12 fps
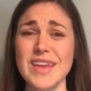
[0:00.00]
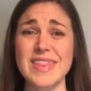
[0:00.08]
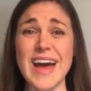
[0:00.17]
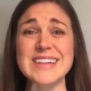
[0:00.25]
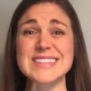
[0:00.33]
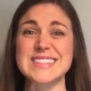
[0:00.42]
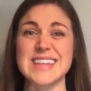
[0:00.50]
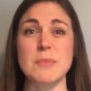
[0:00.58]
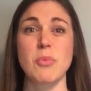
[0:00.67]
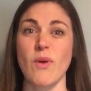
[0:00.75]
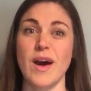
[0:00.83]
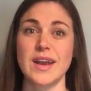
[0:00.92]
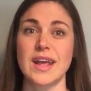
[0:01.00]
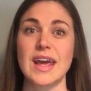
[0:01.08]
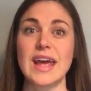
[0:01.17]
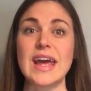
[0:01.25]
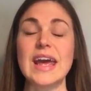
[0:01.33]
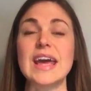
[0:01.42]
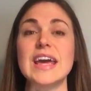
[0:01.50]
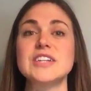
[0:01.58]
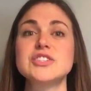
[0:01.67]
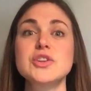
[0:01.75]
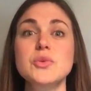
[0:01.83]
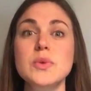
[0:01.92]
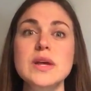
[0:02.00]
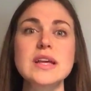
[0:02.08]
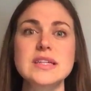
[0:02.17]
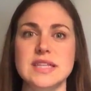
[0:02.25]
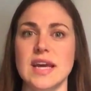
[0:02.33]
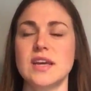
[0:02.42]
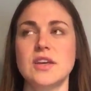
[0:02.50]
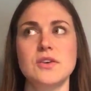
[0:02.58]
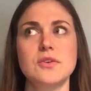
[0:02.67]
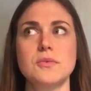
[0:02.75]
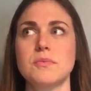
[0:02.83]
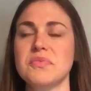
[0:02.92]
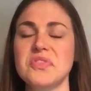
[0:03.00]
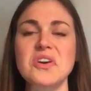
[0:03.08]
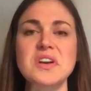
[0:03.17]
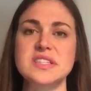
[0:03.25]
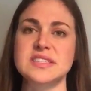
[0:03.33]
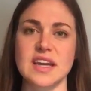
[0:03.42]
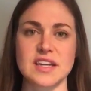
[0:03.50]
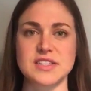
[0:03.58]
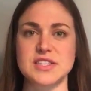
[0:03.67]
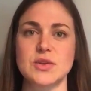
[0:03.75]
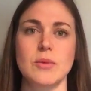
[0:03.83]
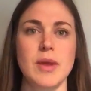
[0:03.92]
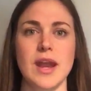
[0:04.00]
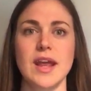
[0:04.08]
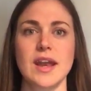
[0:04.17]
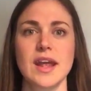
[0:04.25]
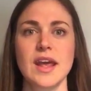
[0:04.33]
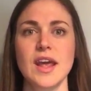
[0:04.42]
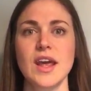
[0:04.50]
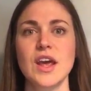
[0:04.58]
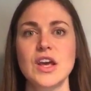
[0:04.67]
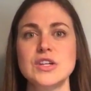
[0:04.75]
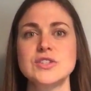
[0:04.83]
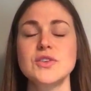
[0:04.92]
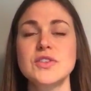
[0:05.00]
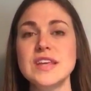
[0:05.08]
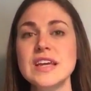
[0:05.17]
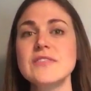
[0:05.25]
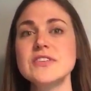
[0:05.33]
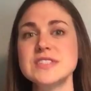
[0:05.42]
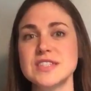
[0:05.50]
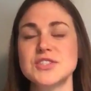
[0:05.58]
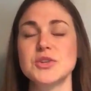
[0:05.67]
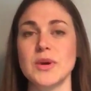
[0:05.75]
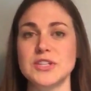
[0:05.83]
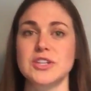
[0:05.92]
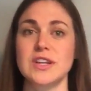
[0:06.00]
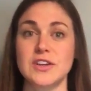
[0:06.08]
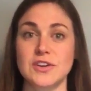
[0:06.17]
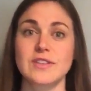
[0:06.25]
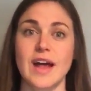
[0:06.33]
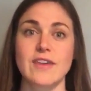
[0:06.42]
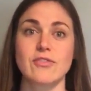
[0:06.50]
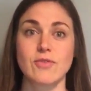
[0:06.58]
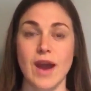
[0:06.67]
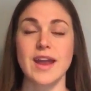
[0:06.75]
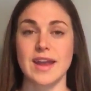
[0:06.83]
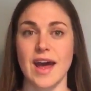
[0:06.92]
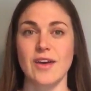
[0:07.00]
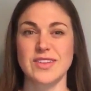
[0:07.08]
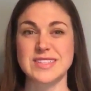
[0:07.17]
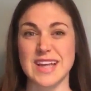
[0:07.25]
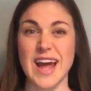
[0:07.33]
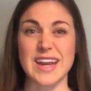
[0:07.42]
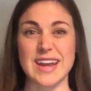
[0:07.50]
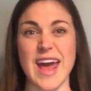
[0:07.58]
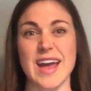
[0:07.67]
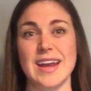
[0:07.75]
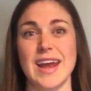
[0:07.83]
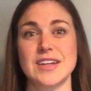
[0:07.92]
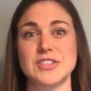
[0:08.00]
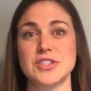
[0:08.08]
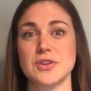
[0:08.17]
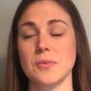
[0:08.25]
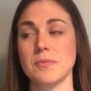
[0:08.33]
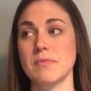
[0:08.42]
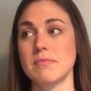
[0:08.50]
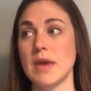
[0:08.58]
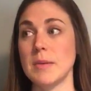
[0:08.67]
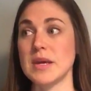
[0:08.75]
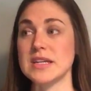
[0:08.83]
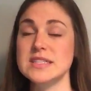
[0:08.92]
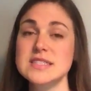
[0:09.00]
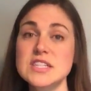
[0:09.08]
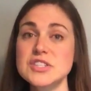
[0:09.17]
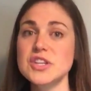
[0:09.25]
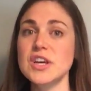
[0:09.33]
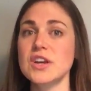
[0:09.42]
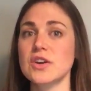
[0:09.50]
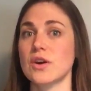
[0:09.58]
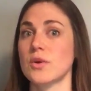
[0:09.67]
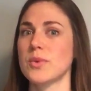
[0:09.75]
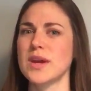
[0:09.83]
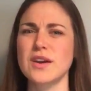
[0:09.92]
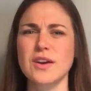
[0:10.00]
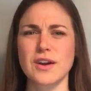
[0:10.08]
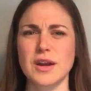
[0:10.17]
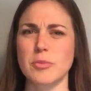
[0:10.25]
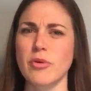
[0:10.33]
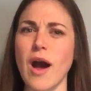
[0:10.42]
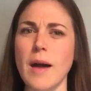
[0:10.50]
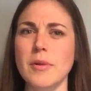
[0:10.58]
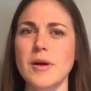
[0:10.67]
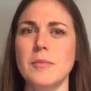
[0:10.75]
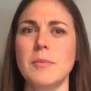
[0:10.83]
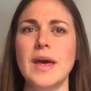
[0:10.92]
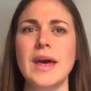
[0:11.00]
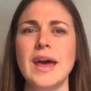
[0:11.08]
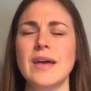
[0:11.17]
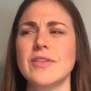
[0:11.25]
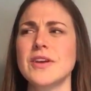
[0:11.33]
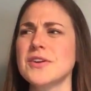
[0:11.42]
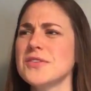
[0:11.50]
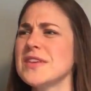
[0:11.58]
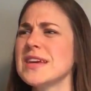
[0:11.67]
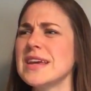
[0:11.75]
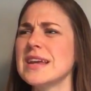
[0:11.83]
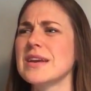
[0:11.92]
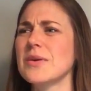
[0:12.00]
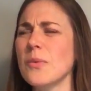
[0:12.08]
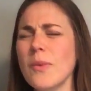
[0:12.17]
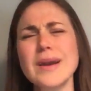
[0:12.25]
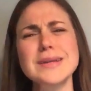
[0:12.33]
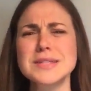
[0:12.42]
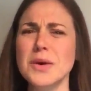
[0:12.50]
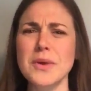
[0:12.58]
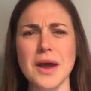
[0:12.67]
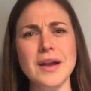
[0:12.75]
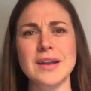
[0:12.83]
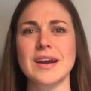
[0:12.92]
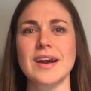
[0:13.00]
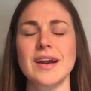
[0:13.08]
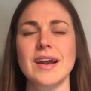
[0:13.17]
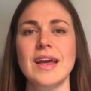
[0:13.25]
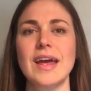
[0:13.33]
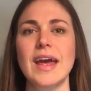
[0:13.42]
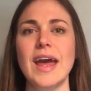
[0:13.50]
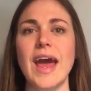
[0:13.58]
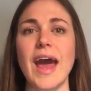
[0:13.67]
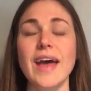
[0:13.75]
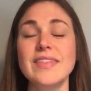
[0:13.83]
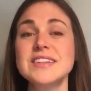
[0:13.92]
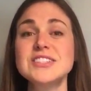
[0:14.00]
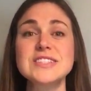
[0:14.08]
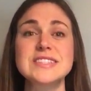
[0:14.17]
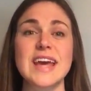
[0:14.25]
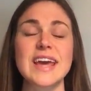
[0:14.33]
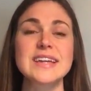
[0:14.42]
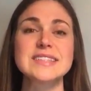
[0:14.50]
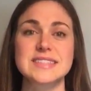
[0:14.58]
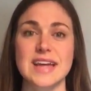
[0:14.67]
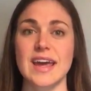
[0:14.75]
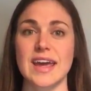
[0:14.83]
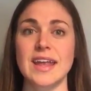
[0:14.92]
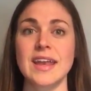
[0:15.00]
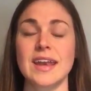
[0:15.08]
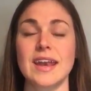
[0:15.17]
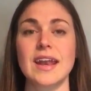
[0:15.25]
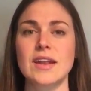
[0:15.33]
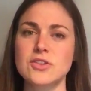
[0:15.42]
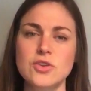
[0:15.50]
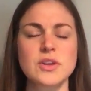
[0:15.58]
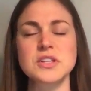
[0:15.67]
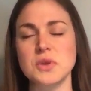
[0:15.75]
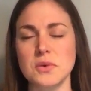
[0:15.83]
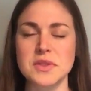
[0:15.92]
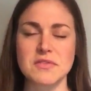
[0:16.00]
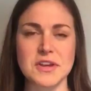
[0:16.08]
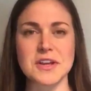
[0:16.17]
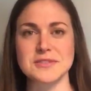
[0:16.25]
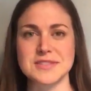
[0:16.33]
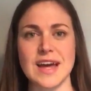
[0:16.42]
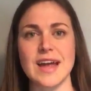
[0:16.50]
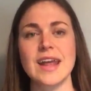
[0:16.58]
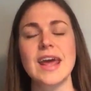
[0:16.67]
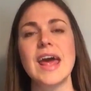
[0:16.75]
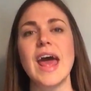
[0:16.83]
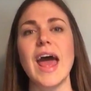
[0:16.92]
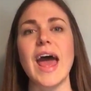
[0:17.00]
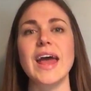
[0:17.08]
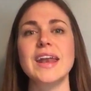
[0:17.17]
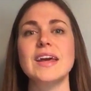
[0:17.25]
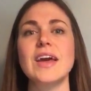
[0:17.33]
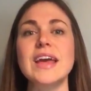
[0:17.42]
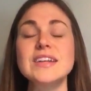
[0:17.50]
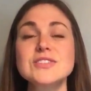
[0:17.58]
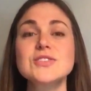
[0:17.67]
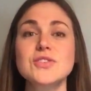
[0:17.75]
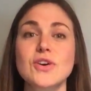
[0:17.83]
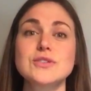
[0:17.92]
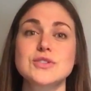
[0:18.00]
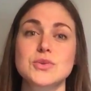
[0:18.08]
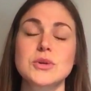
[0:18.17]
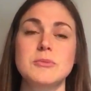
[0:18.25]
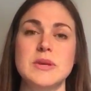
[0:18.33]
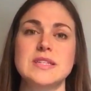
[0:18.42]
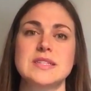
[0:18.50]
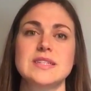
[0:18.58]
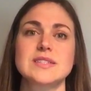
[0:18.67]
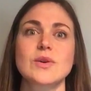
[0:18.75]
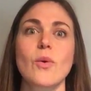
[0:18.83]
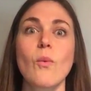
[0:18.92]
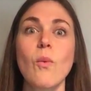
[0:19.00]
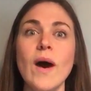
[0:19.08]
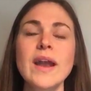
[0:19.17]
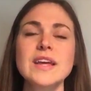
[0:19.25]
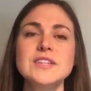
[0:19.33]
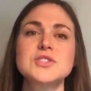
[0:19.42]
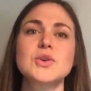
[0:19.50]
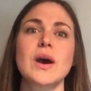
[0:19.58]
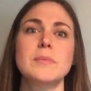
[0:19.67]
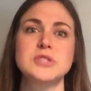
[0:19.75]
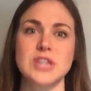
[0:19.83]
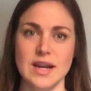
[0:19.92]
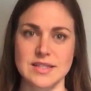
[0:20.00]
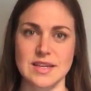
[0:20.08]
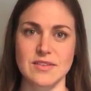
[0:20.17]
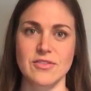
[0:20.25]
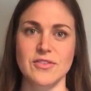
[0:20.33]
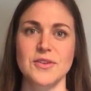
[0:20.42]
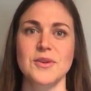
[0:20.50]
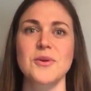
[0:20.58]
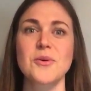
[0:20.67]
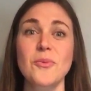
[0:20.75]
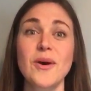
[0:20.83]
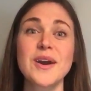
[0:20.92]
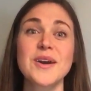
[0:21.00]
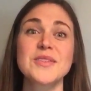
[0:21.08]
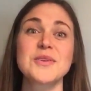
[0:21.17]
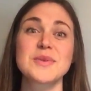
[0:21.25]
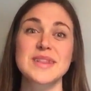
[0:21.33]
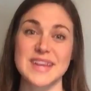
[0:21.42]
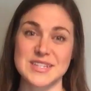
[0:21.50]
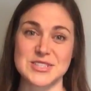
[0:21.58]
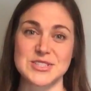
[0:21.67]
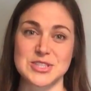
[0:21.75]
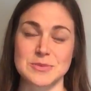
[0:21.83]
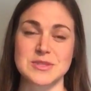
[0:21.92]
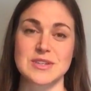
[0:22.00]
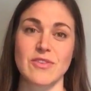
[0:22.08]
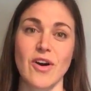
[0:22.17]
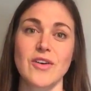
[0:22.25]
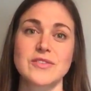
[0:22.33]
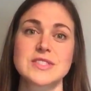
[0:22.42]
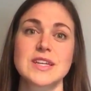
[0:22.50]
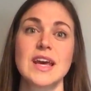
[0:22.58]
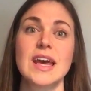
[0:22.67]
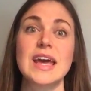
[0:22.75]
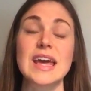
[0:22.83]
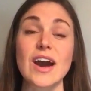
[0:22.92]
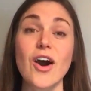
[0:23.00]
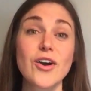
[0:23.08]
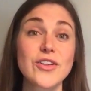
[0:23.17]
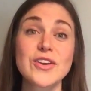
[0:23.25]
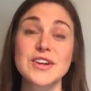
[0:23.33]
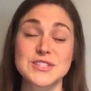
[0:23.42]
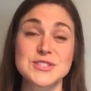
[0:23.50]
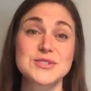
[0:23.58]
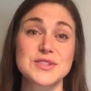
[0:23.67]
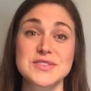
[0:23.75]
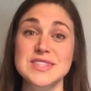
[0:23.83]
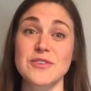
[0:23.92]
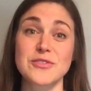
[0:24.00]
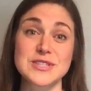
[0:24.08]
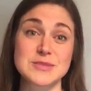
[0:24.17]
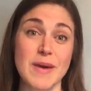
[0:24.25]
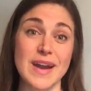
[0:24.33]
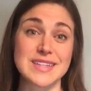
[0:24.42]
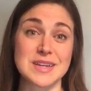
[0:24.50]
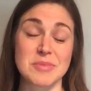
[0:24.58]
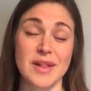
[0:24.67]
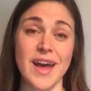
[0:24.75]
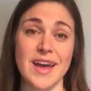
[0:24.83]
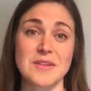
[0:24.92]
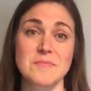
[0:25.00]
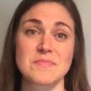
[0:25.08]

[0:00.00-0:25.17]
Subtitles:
That's step 1. It should really take you 30 seconds to a minute. So think of situation in your life right now that's kind of nagging at you. Maybe a decision or a reoccurring problem that you're thinking, what is going on here? And then just take a second, you can do it when the video is done, and answer those 3 pieces. What is your objective? What are the relationships involved? Are there issues of self-respect at play?